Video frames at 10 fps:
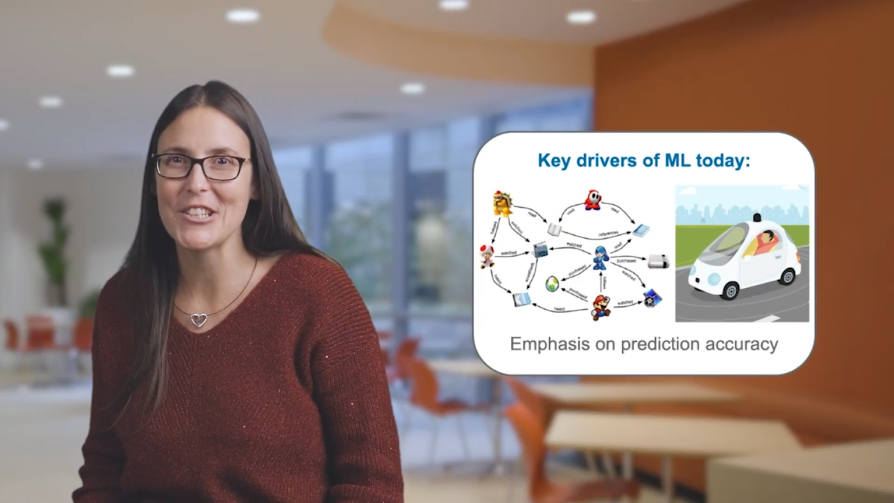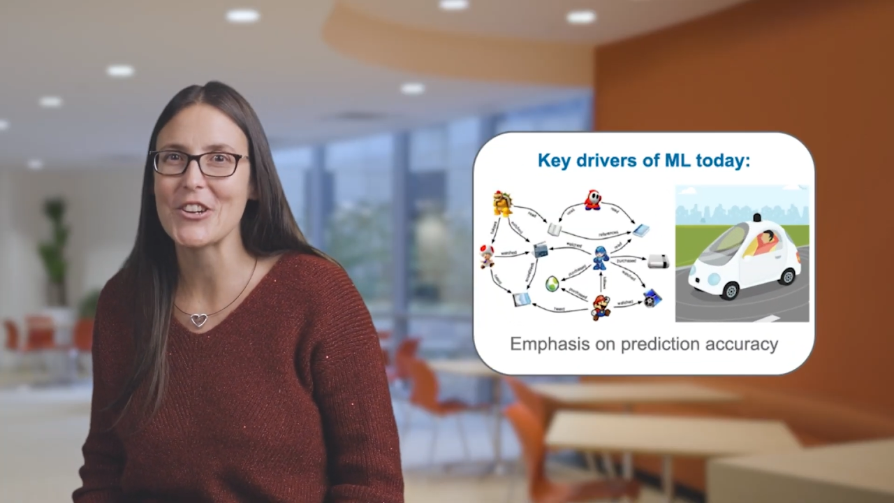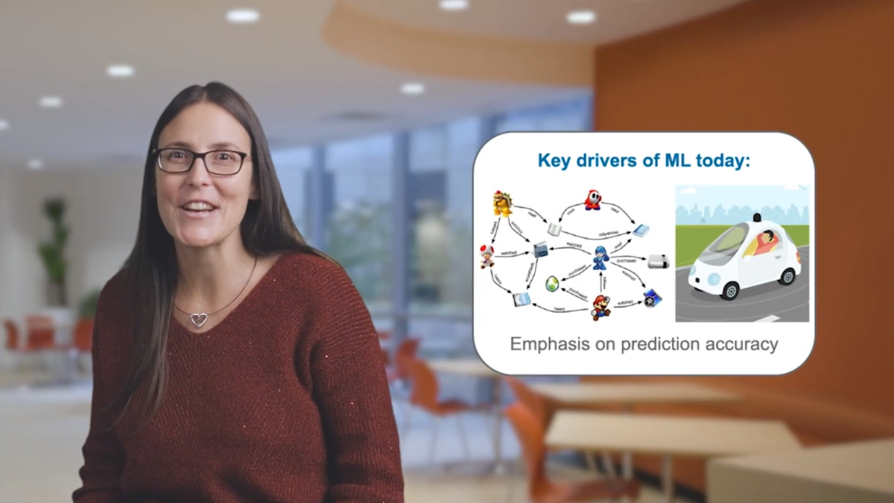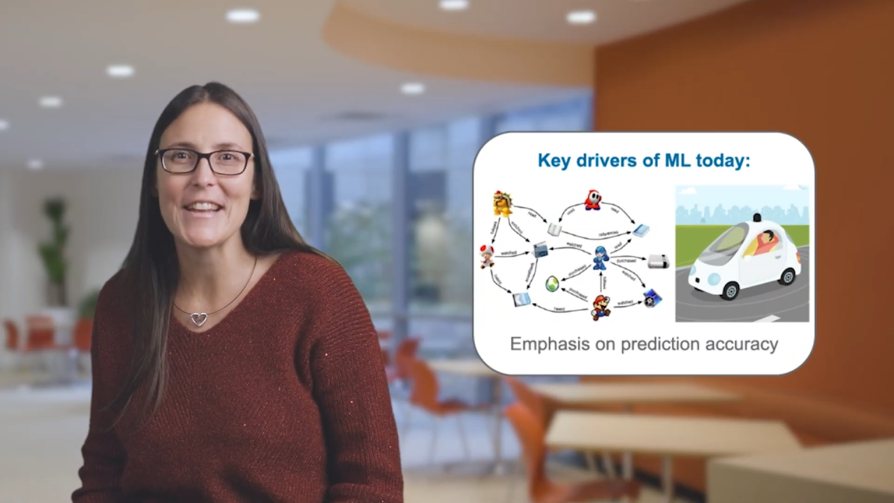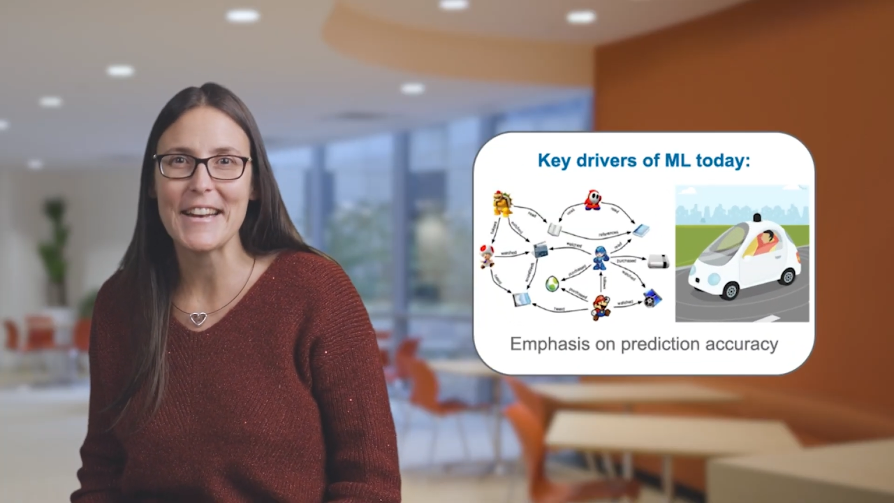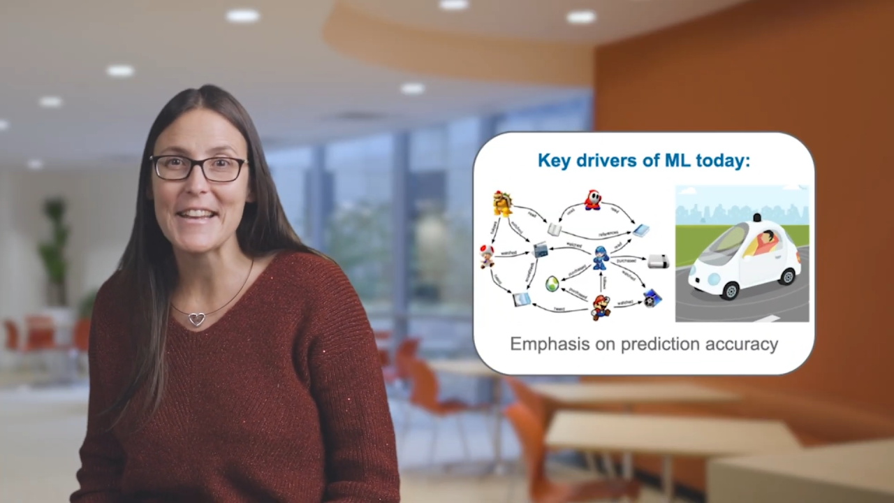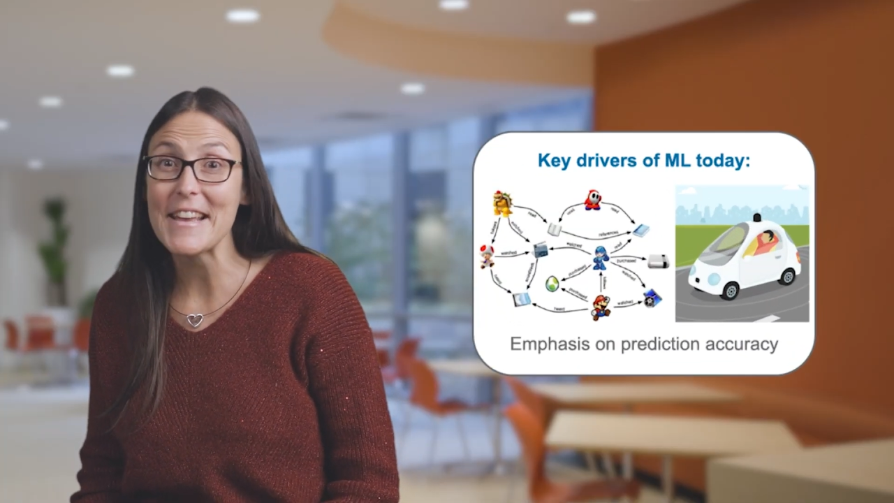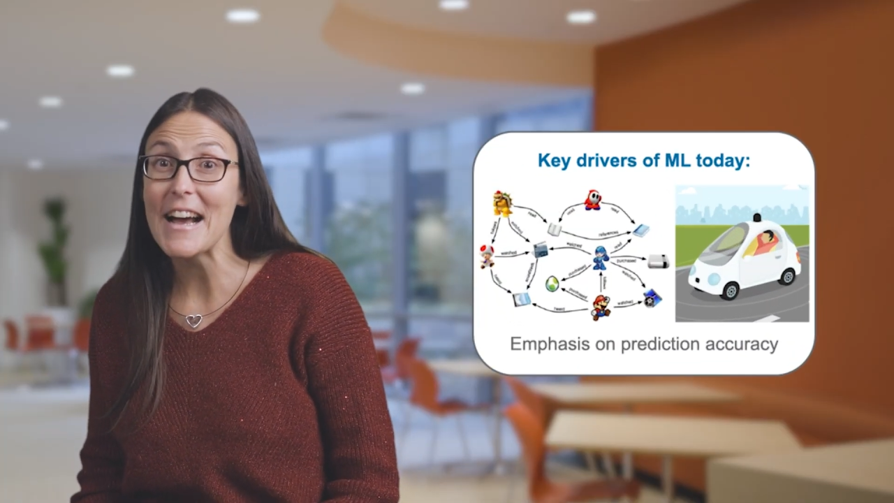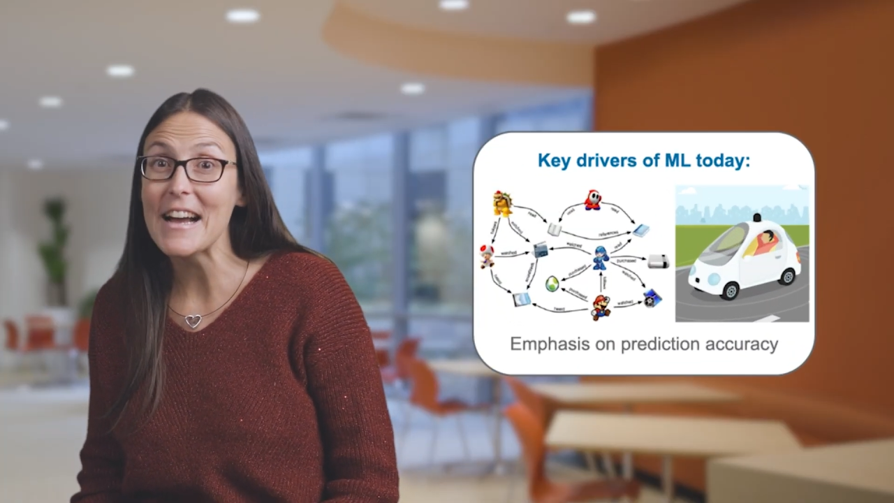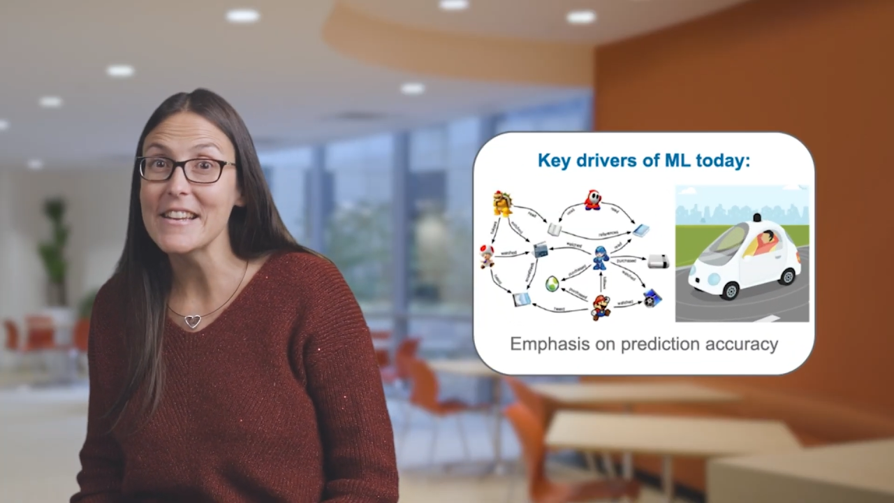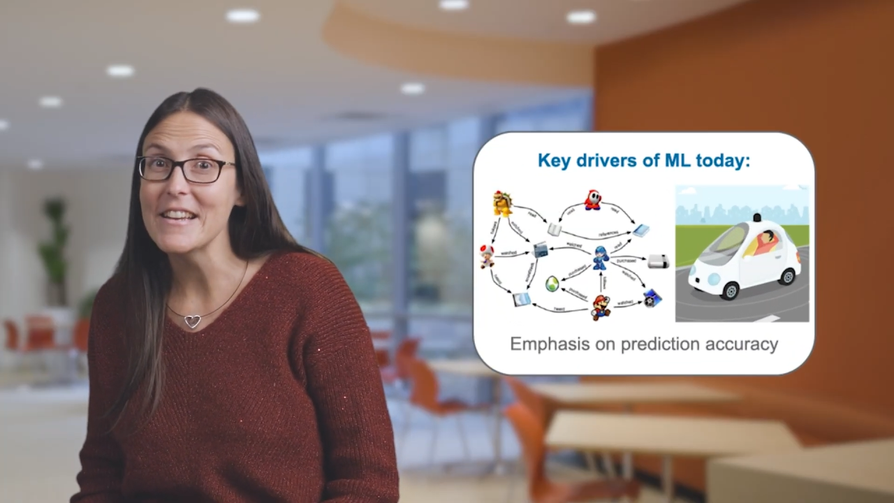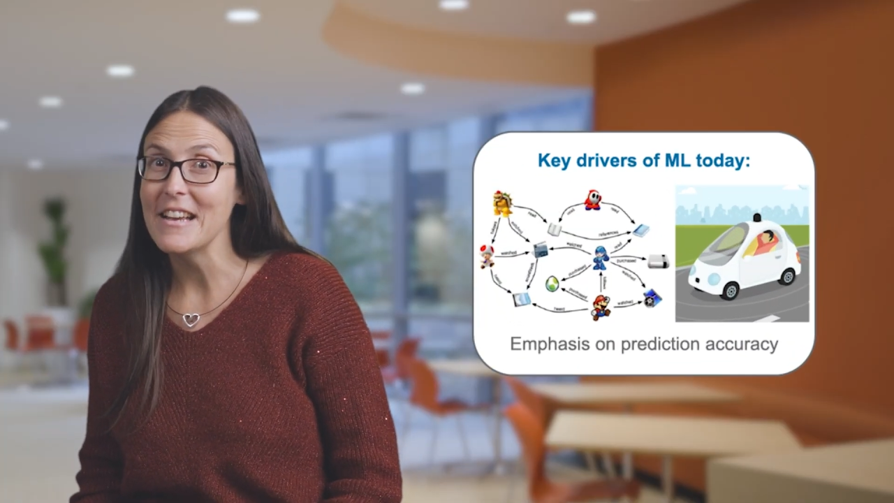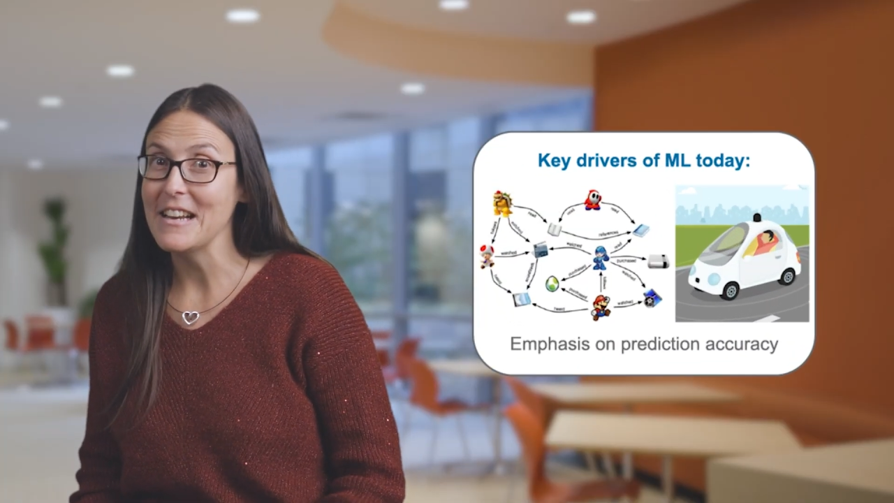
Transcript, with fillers: learning and A I,